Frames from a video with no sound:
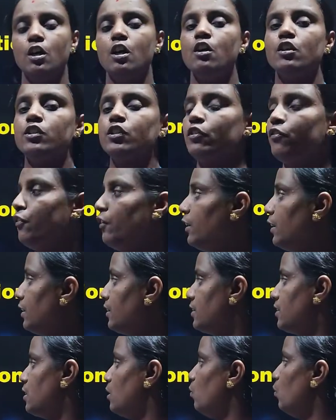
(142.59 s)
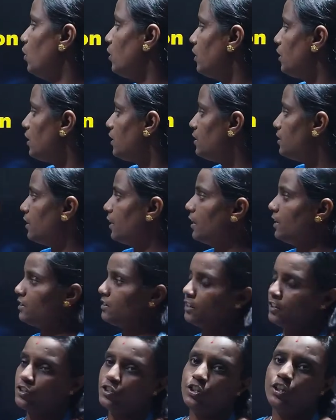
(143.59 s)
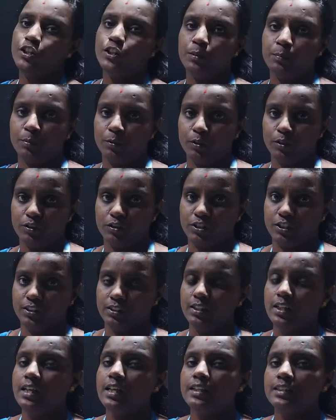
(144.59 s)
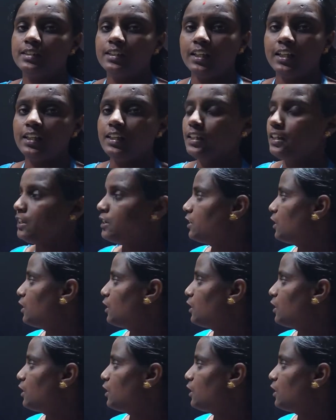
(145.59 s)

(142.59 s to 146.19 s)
So first, what is asexual reproduction? See, in this